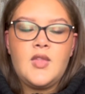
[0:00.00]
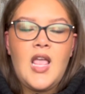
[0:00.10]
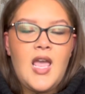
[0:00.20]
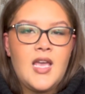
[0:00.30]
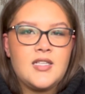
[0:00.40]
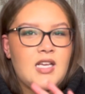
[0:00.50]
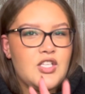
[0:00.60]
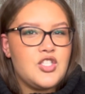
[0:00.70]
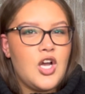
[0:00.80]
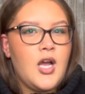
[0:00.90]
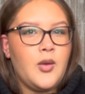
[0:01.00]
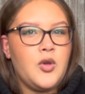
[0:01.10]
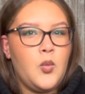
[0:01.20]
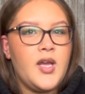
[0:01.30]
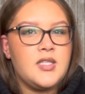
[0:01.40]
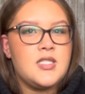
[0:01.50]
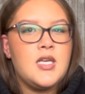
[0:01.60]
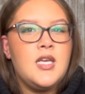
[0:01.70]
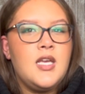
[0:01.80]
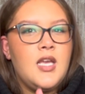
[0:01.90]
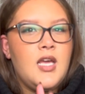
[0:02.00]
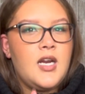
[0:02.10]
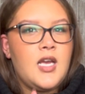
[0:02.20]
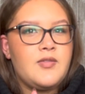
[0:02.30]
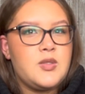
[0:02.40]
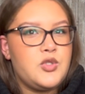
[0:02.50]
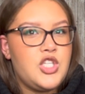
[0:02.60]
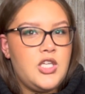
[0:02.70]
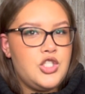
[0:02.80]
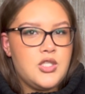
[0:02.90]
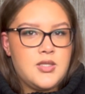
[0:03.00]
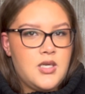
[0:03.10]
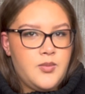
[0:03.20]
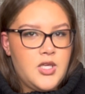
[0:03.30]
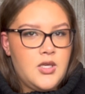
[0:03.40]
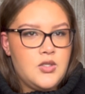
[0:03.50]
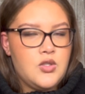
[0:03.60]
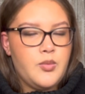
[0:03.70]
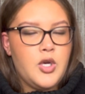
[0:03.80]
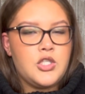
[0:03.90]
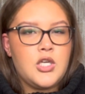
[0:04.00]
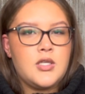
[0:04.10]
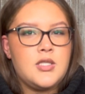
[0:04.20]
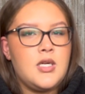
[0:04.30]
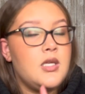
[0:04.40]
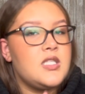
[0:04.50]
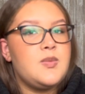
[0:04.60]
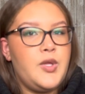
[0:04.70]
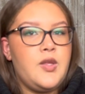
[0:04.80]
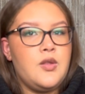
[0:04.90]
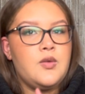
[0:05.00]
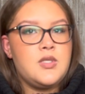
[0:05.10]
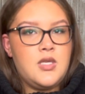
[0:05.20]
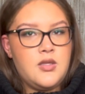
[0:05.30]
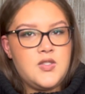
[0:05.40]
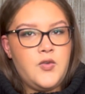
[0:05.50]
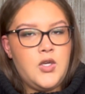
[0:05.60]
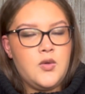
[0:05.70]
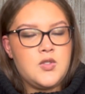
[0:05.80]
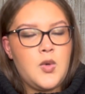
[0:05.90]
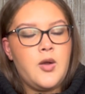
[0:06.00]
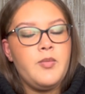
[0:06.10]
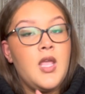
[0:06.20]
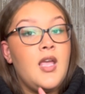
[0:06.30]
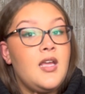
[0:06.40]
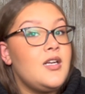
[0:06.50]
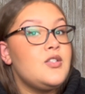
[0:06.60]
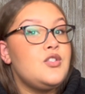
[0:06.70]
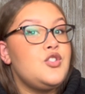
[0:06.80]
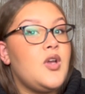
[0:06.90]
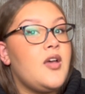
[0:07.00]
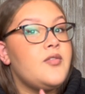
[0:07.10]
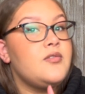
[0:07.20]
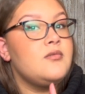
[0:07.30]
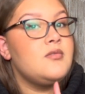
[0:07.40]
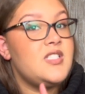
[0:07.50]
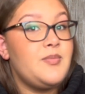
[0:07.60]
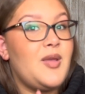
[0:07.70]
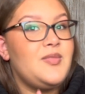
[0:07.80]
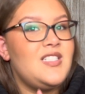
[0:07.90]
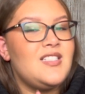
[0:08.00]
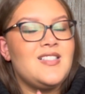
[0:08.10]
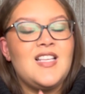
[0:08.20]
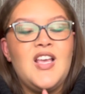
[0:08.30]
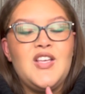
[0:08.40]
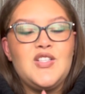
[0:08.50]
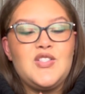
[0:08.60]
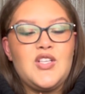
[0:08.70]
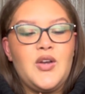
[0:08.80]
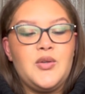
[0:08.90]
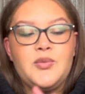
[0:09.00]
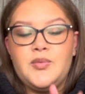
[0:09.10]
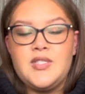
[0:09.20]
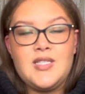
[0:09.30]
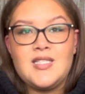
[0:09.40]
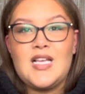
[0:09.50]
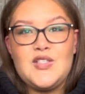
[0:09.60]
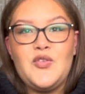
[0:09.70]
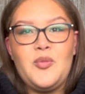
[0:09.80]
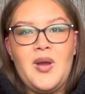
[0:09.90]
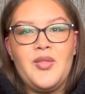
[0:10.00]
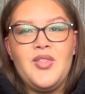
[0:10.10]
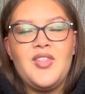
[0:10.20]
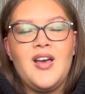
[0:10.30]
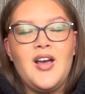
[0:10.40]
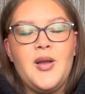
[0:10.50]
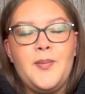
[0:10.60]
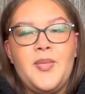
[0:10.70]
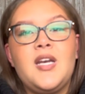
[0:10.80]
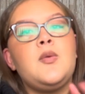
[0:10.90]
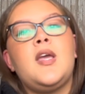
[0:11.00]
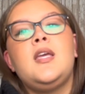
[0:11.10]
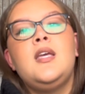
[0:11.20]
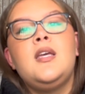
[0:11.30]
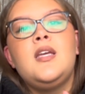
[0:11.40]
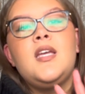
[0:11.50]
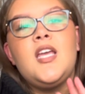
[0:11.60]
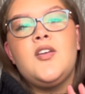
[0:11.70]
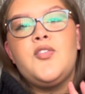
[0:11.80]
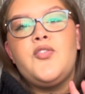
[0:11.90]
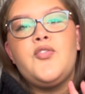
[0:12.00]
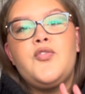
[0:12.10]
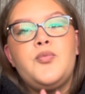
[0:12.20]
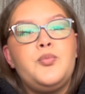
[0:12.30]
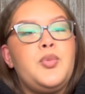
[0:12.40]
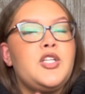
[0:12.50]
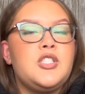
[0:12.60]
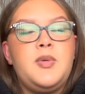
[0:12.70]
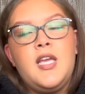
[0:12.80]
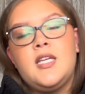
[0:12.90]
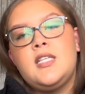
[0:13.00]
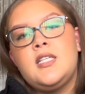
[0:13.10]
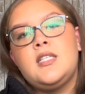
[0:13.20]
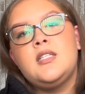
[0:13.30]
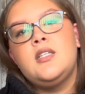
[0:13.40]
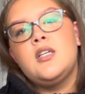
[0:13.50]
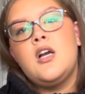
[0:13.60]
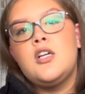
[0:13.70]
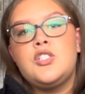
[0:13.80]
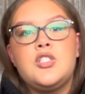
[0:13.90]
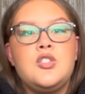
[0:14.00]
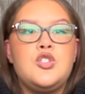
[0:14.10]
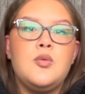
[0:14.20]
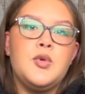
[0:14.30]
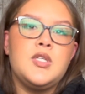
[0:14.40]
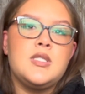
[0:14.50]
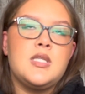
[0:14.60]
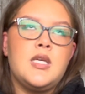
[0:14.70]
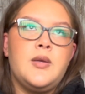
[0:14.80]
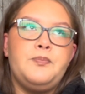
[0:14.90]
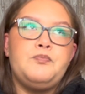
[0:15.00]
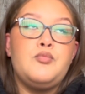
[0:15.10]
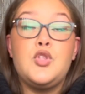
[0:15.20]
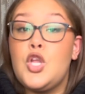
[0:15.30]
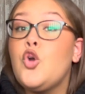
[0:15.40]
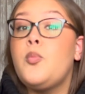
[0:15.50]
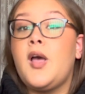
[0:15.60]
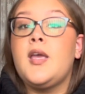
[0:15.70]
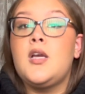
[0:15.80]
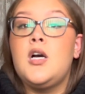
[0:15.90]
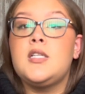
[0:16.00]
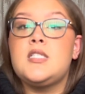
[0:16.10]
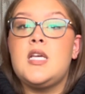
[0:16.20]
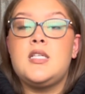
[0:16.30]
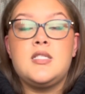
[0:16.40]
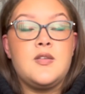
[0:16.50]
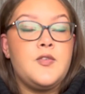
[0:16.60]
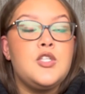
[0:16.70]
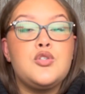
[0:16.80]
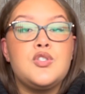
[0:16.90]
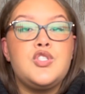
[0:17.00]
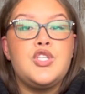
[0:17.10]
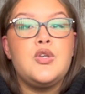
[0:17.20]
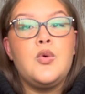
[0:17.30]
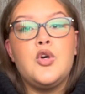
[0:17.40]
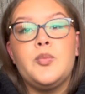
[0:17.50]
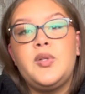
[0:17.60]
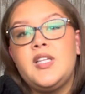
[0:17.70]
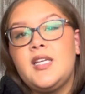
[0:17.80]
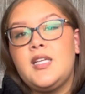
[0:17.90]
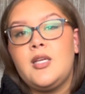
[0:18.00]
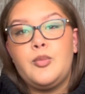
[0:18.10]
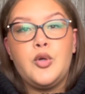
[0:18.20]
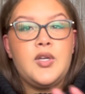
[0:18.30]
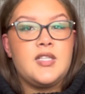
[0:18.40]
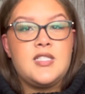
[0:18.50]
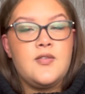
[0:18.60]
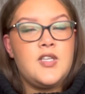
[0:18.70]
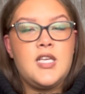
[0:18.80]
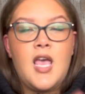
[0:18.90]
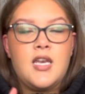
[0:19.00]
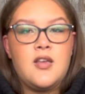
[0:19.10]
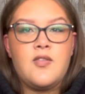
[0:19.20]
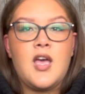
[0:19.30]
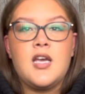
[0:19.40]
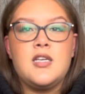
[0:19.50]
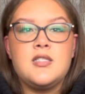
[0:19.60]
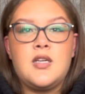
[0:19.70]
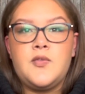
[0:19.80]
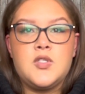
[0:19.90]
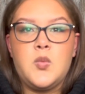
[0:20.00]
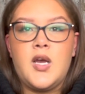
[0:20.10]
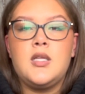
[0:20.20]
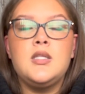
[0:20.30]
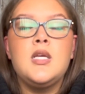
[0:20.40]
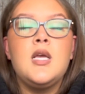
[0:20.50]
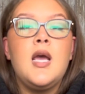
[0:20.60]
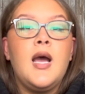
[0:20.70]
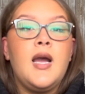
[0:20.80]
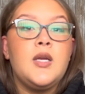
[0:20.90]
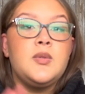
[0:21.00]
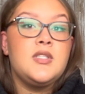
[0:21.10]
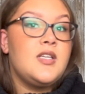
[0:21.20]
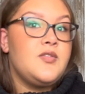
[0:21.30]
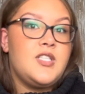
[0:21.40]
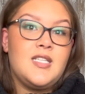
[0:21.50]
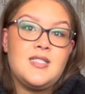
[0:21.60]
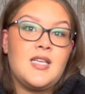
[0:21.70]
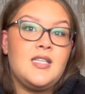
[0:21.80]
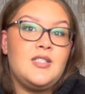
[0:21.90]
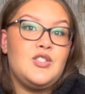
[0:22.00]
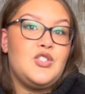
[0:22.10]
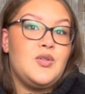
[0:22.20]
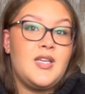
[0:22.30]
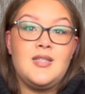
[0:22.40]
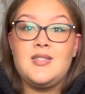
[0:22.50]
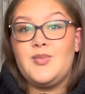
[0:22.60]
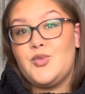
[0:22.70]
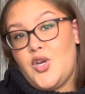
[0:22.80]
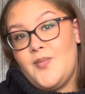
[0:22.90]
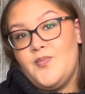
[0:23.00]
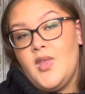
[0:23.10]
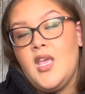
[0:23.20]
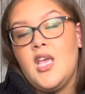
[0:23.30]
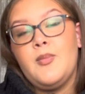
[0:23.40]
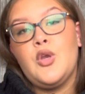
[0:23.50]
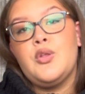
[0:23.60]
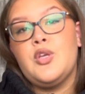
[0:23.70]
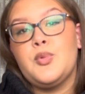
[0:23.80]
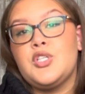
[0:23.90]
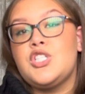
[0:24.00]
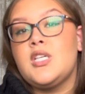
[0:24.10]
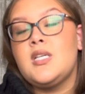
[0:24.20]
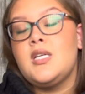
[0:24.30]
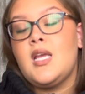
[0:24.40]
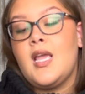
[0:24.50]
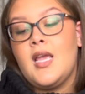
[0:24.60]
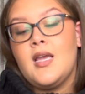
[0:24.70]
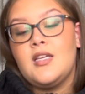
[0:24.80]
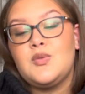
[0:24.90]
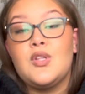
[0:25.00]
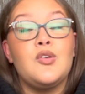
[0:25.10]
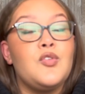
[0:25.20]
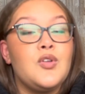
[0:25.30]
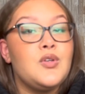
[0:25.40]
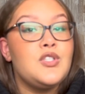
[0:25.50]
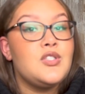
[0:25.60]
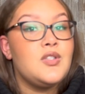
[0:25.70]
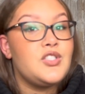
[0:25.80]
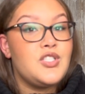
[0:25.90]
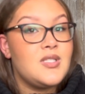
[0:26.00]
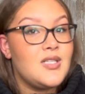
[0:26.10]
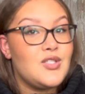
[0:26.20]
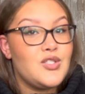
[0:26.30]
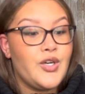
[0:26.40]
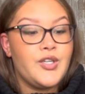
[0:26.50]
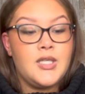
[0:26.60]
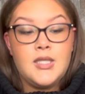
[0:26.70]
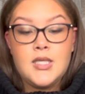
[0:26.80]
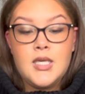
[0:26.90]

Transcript: I saw how it went. And I have some changes that I'm making to the project, and I'll explain those in this video as well. And I also do have some empties, so successful month. But anyway, if project panning, conscious consumerism, no buy content is of interest to you, or planning, productivity, any of that kind of stuff as well, I would love you to take a second to like and subscribe. It'd be greatly appreciated. And without further ado, let's just get started.